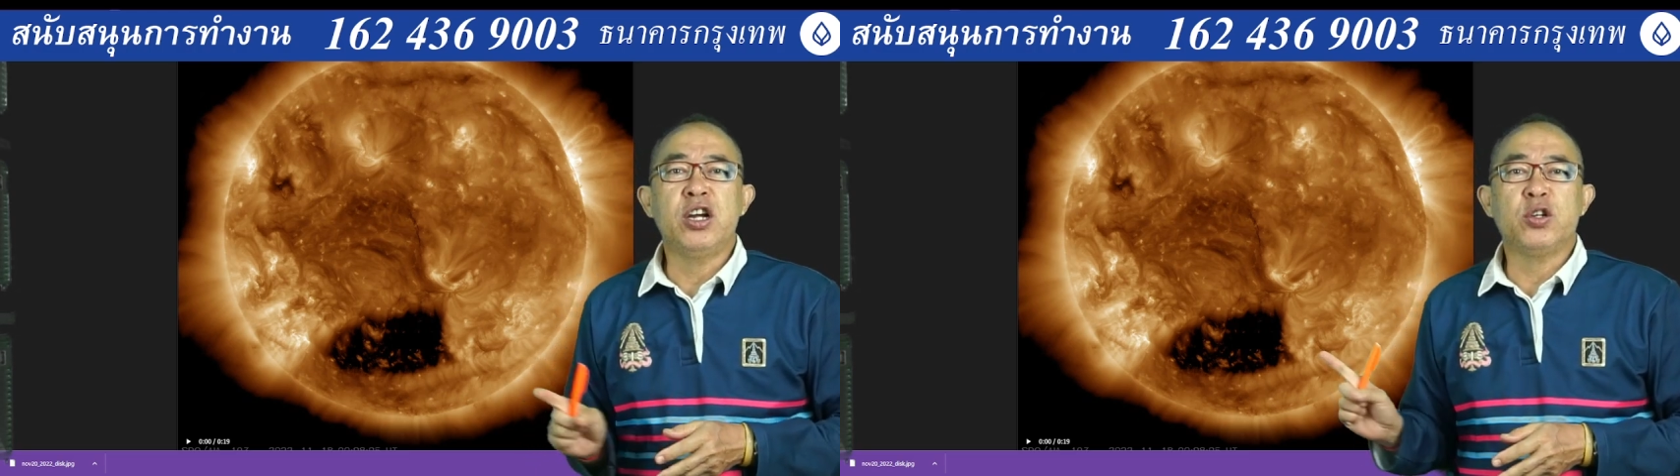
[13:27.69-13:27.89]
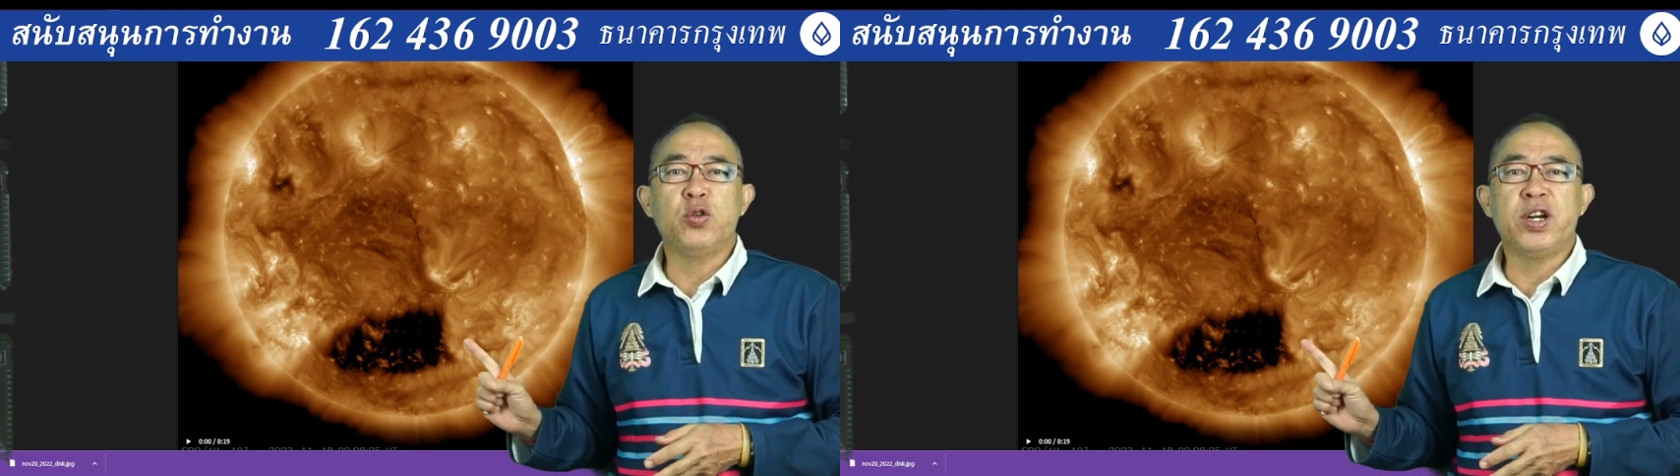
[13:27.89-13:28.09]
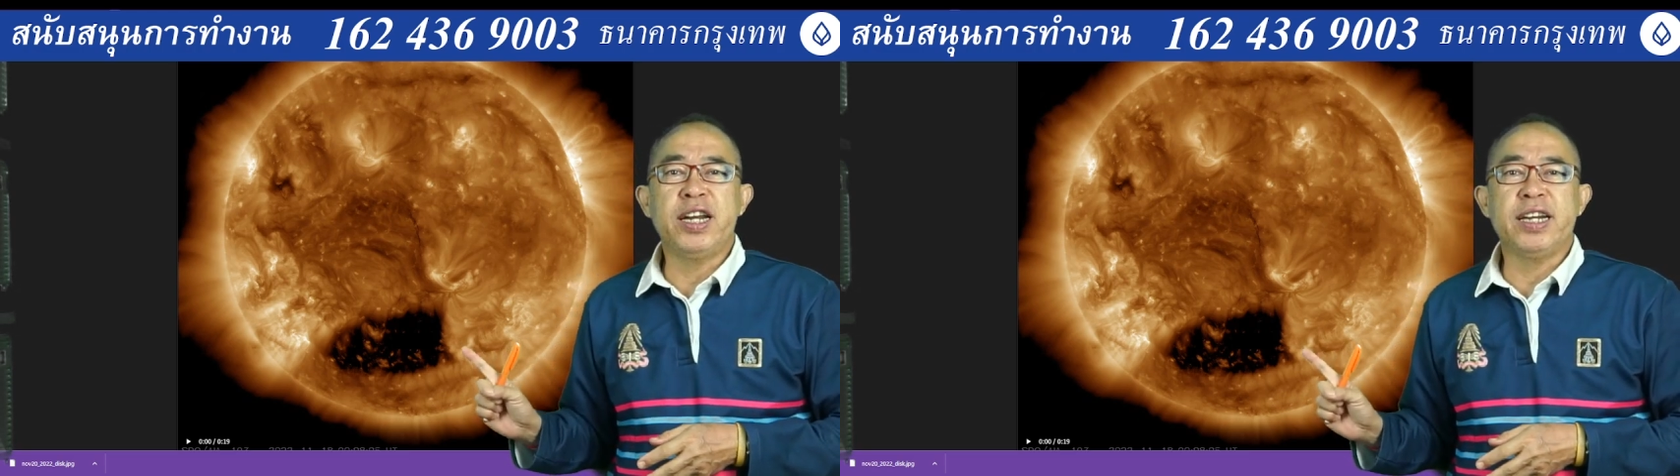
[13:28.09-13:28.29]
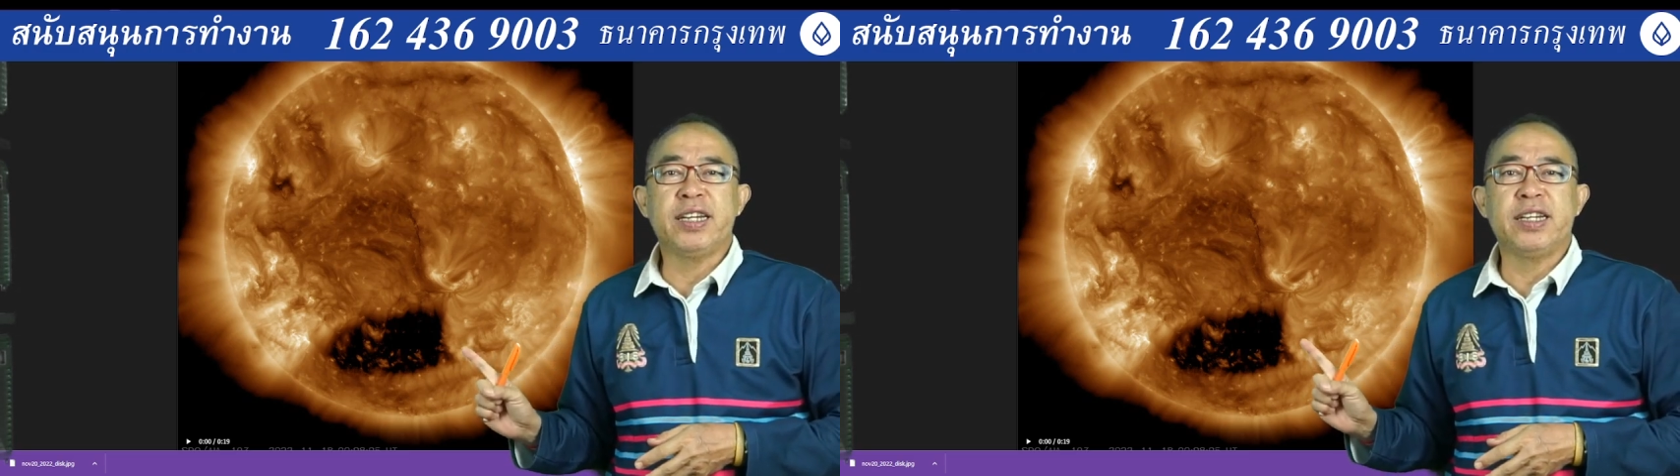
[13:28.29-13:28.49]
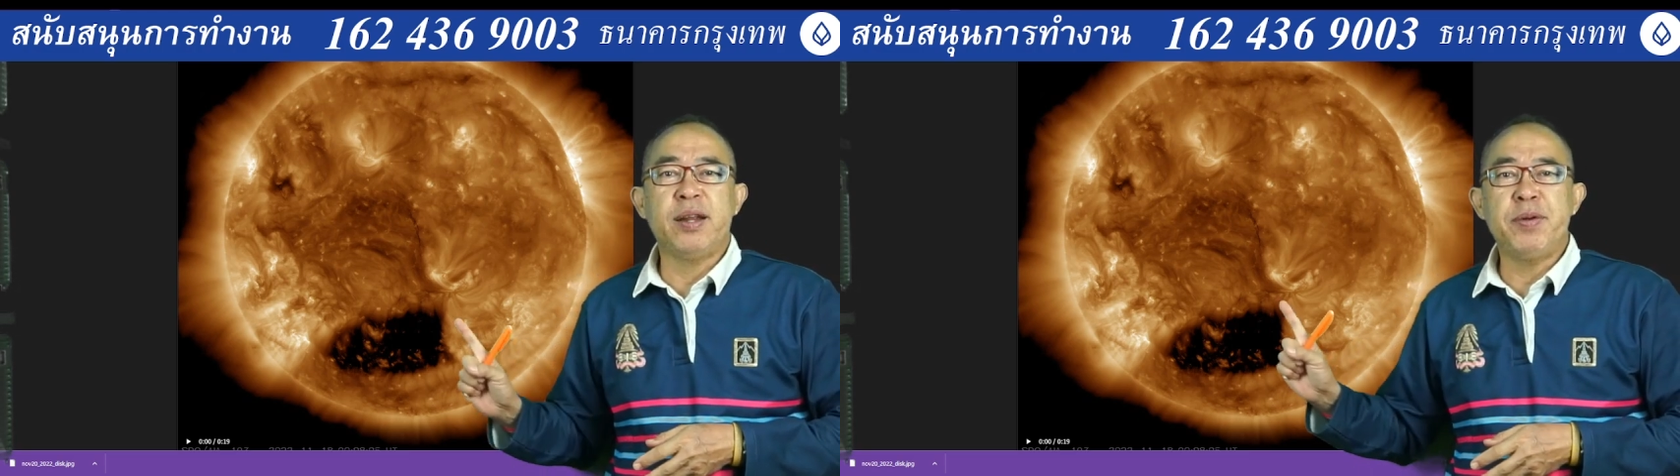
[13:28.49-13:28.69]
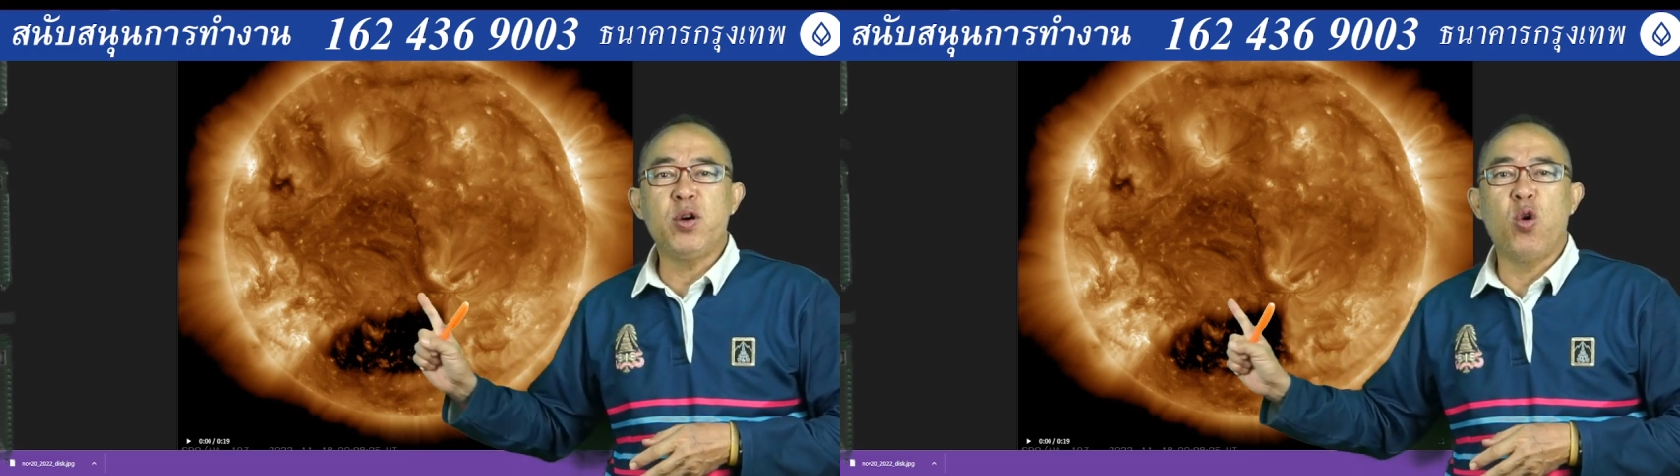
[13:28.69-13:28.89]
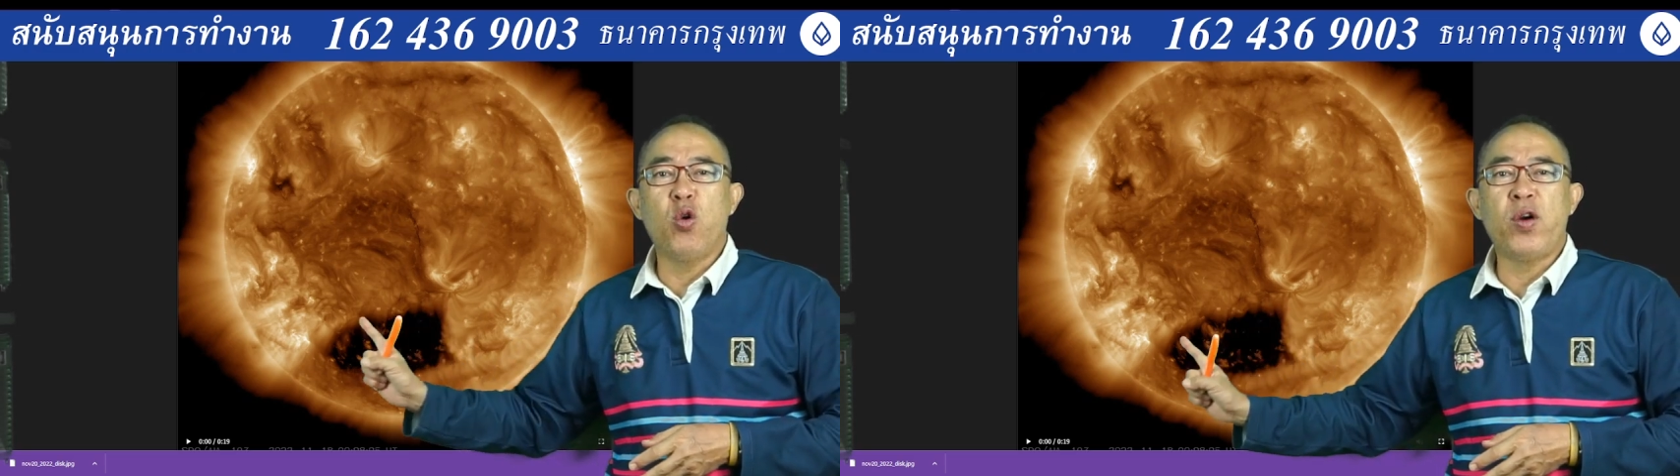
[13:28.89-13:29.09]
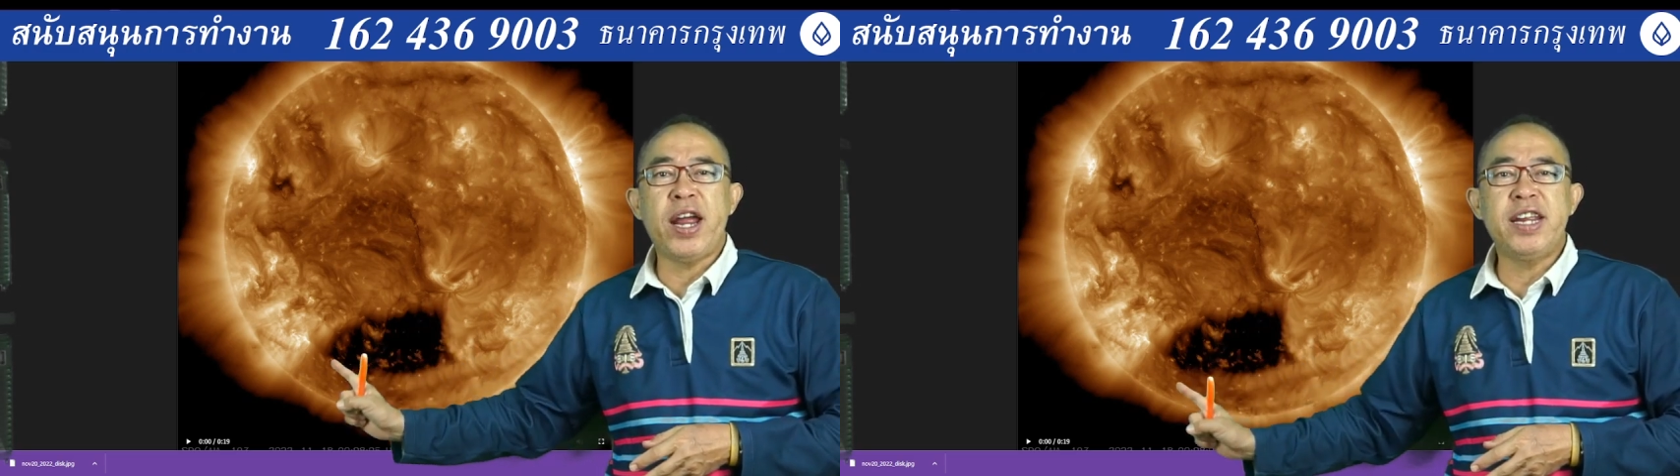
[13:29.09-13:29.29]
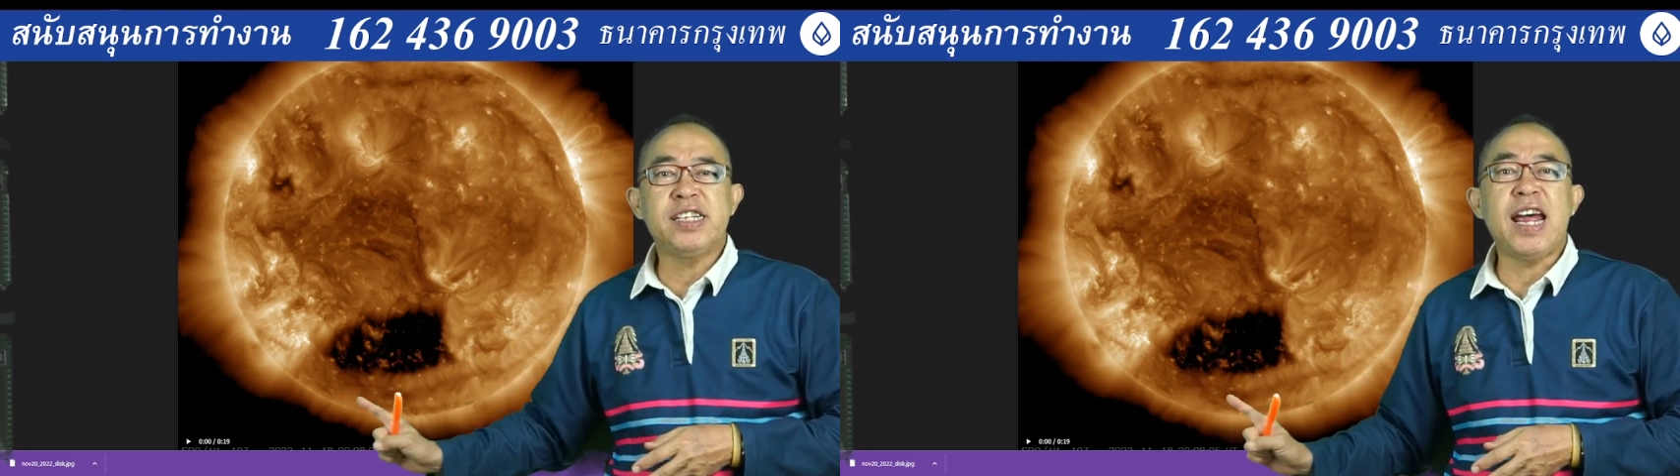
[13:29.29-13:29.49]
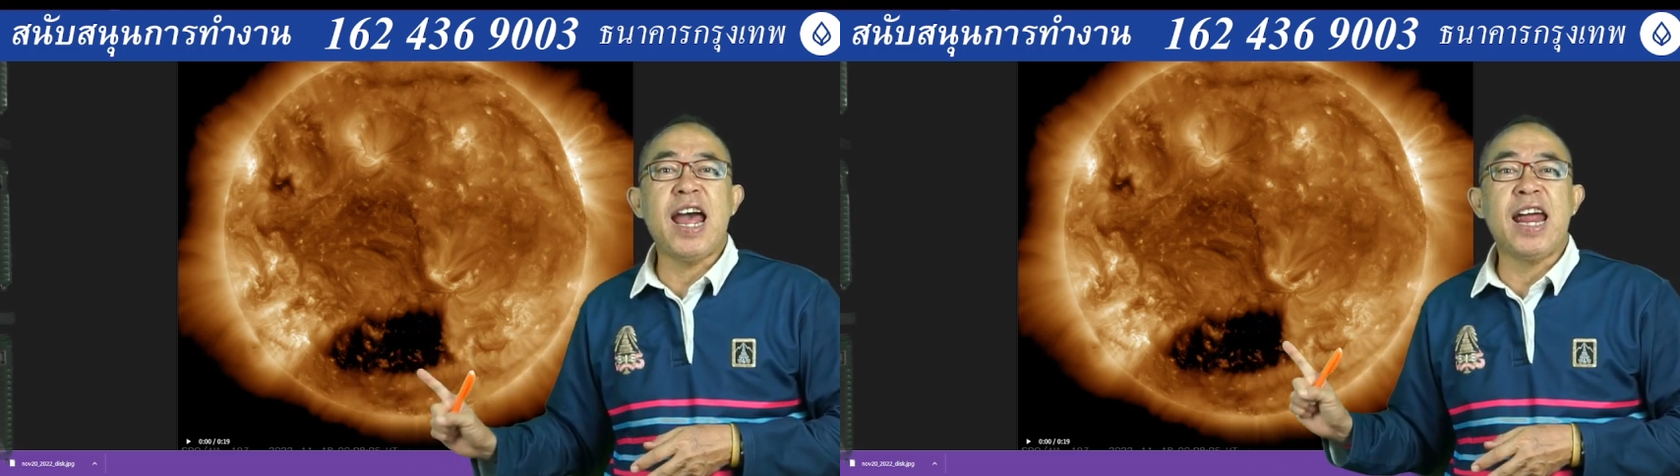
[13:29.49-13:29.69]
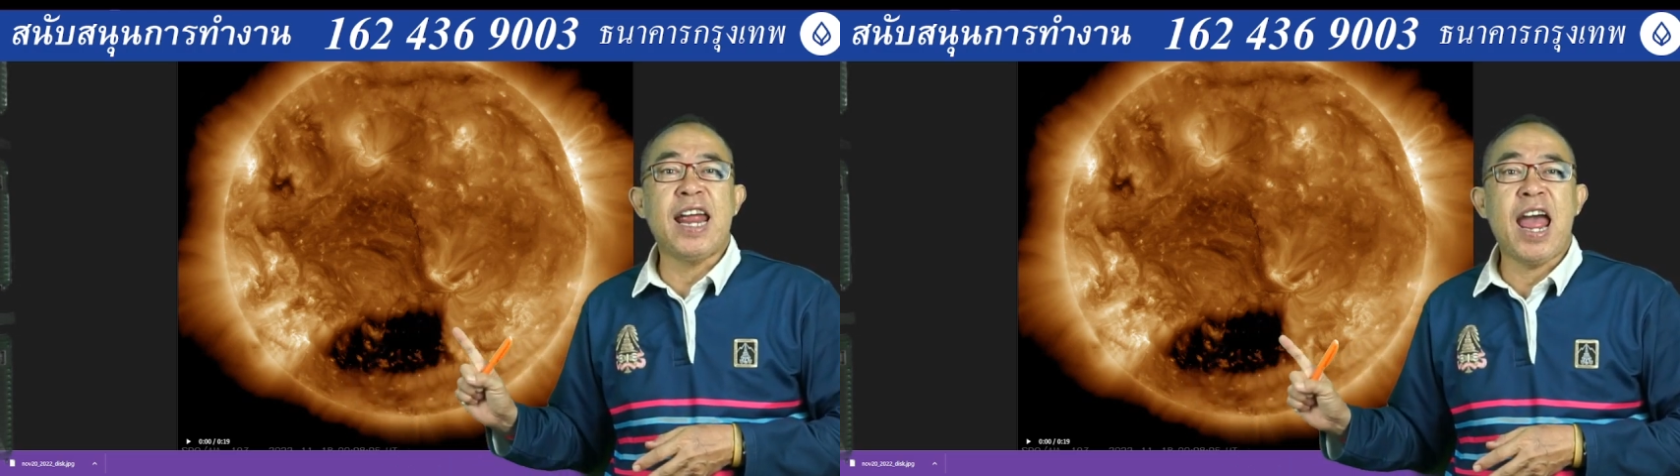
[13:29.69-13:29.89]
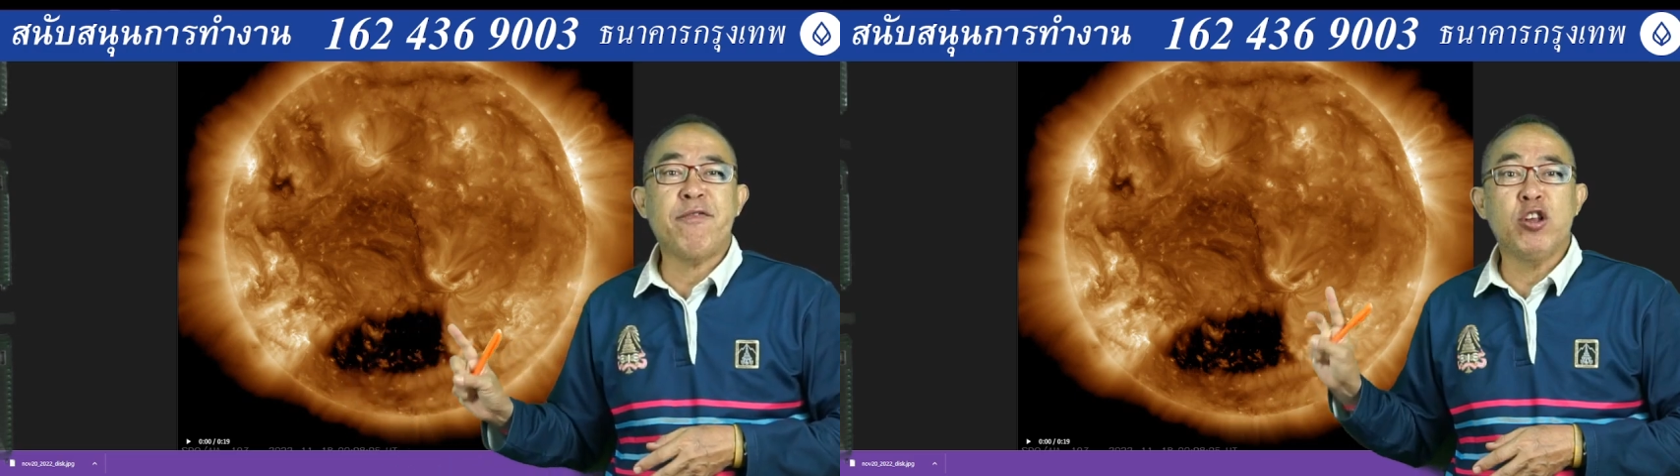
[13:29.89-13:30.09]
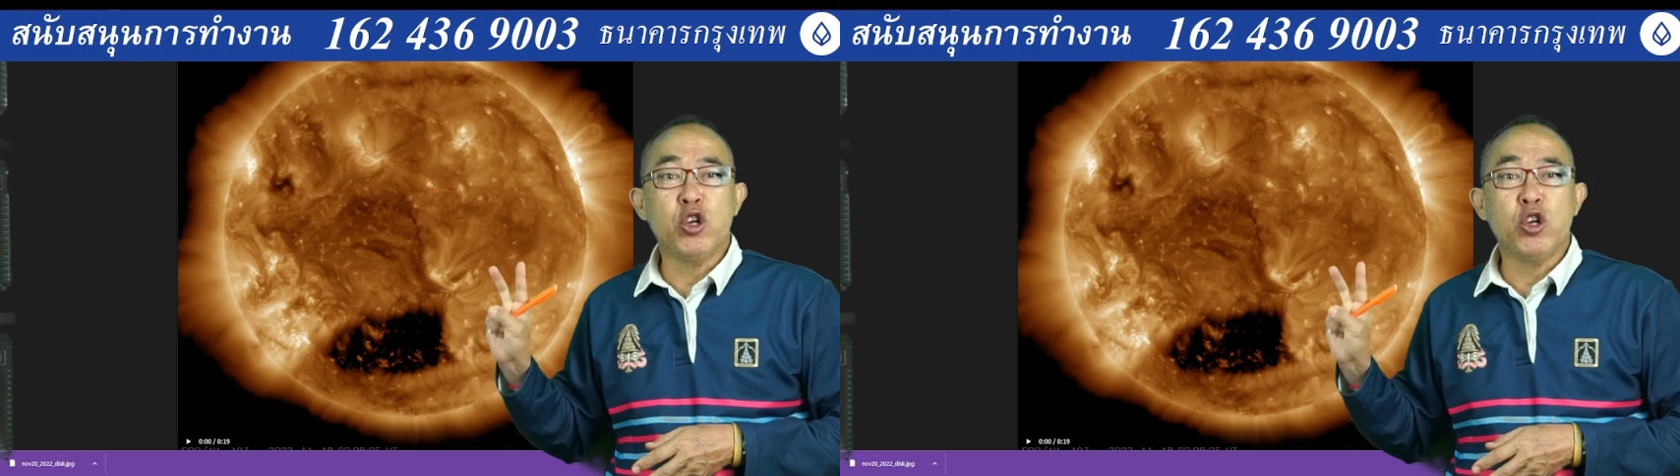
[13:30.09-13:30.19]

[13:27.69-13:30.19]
to create the big hole like this and have